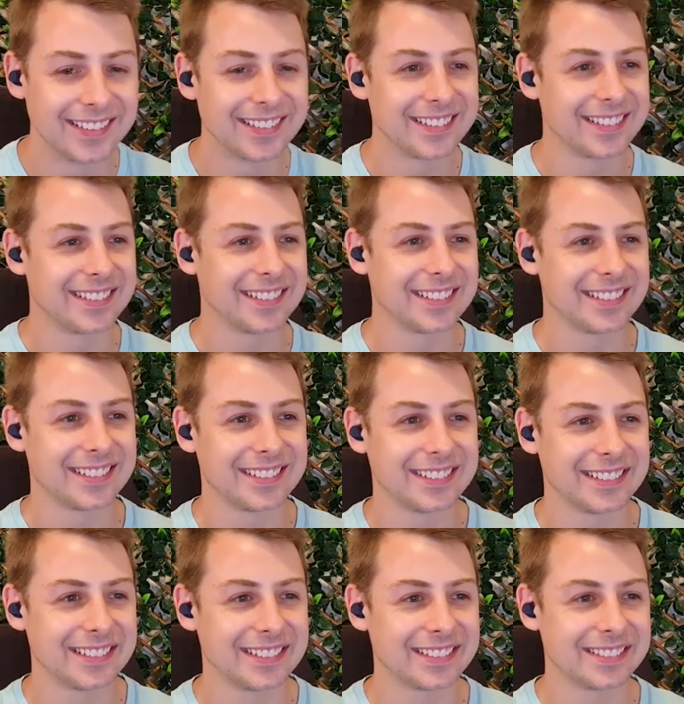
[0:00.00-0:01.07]

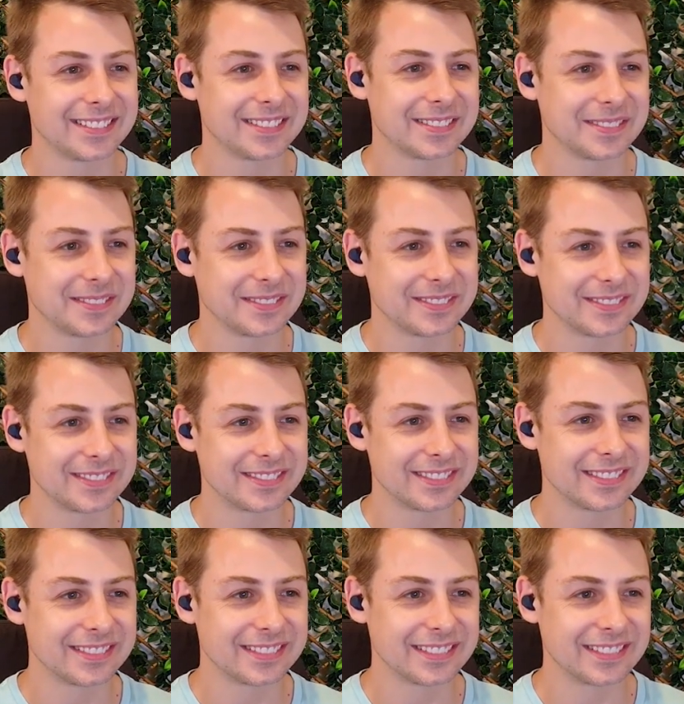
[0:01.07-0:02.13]

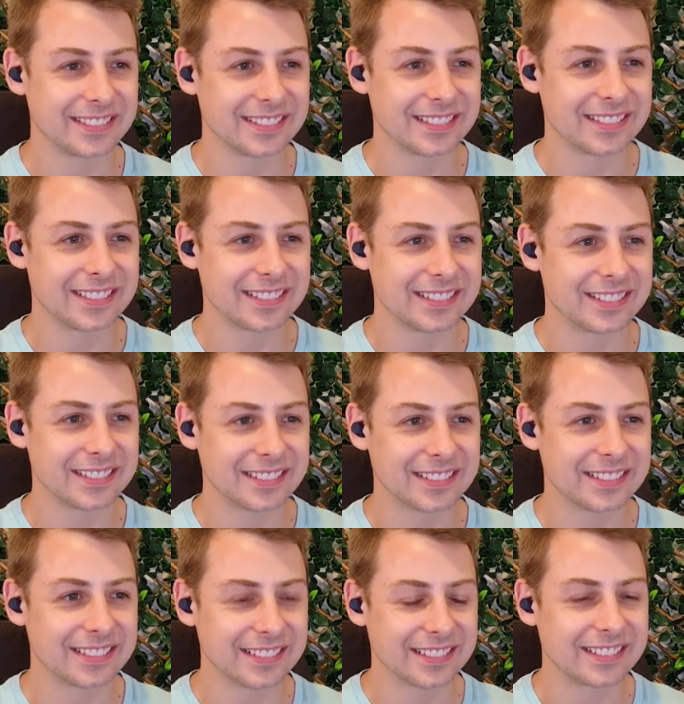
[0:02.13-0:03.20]

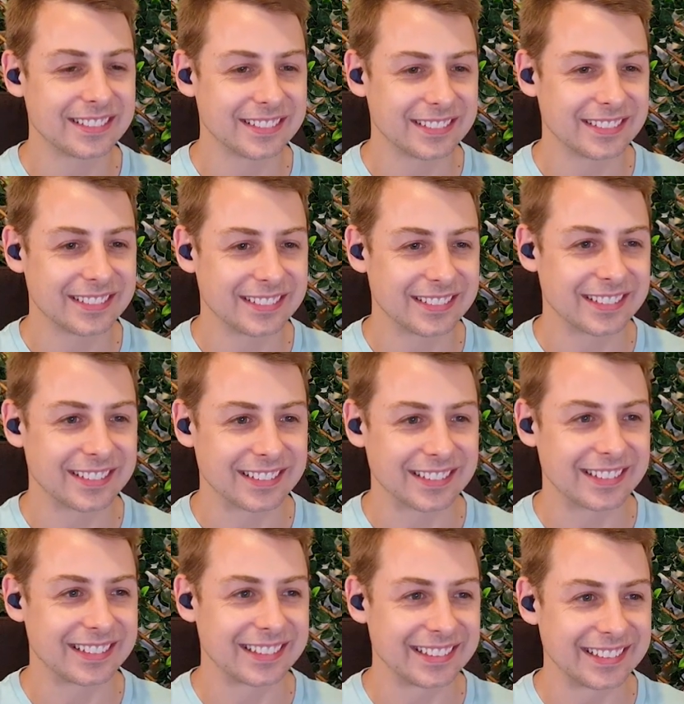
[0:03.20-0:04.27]

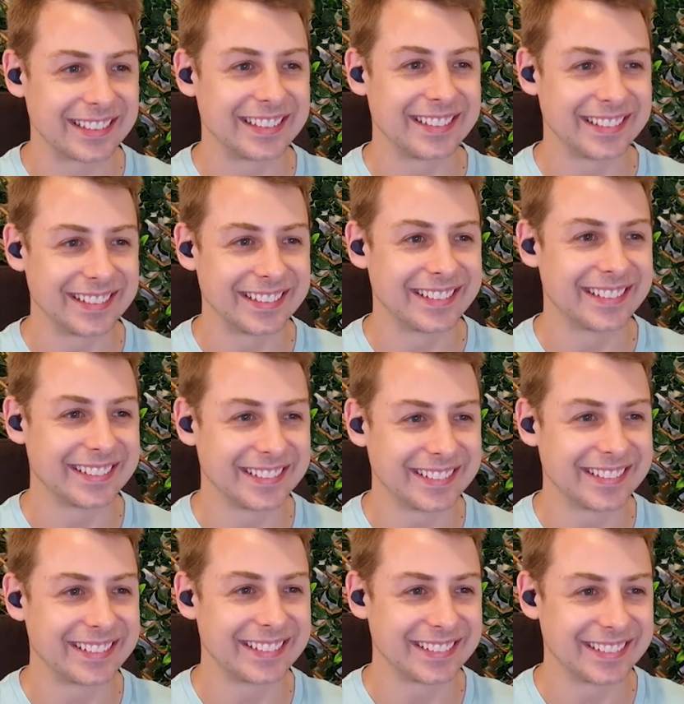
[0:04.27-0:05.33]

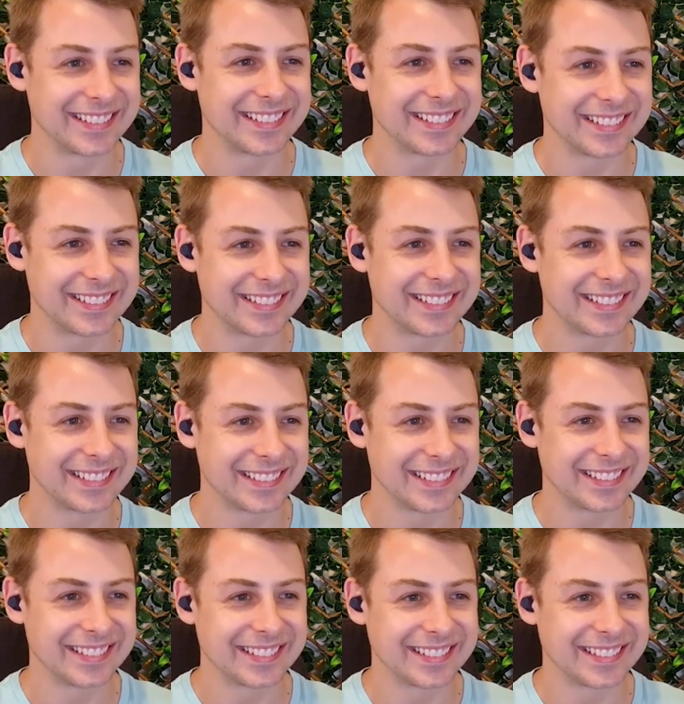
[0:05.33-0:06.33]
The person shown says nothing.